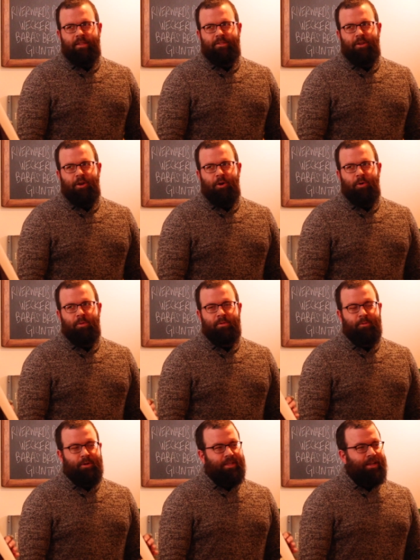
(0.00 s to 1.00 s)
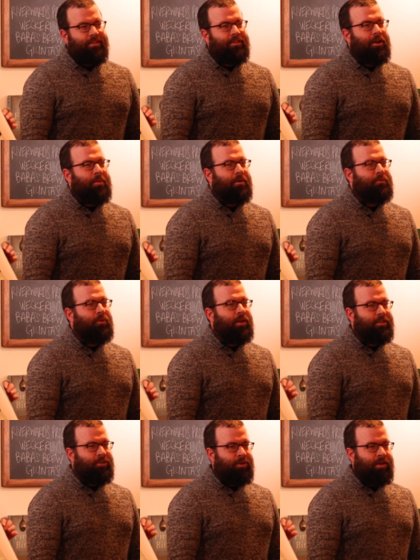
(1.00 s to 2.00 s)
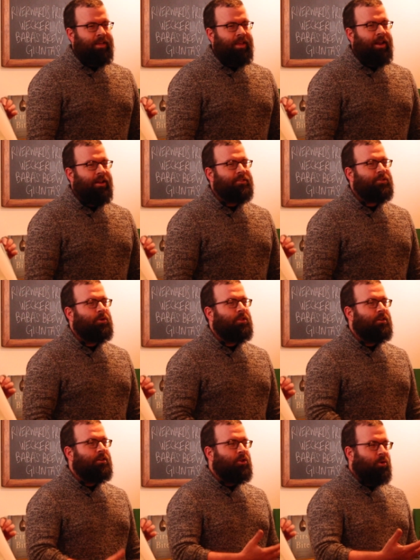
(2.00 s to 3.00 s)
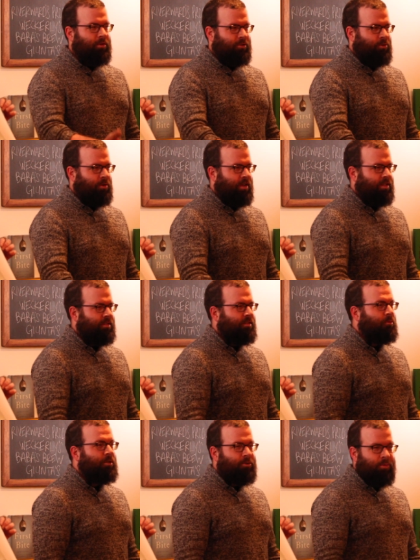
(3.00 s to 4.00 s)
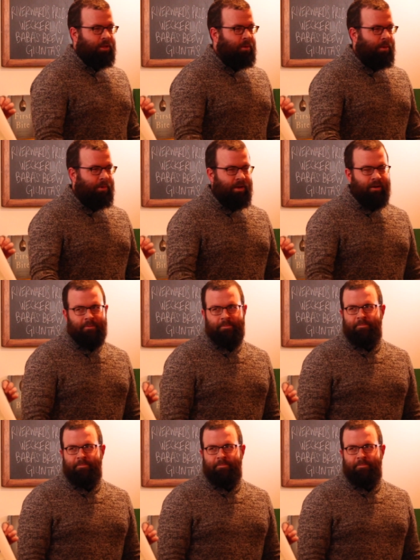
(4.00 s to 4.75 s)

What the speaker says: And so we're excited to talk about food history and also to learn your stories, which is really why we're here.